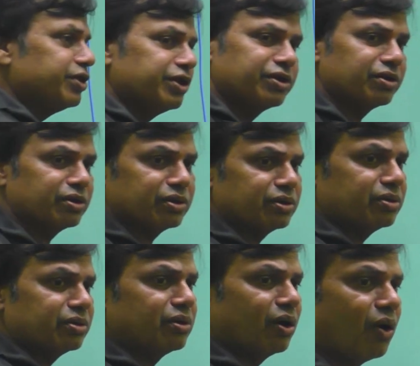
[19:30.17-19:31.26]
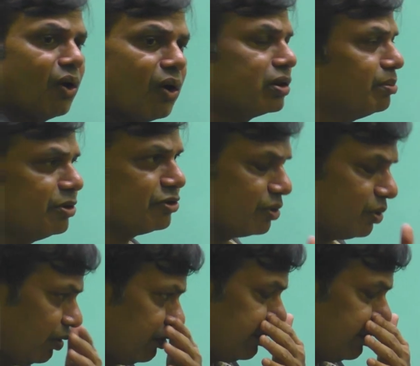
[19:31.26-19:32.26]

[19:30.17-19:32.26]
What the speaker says: all the basic concepts of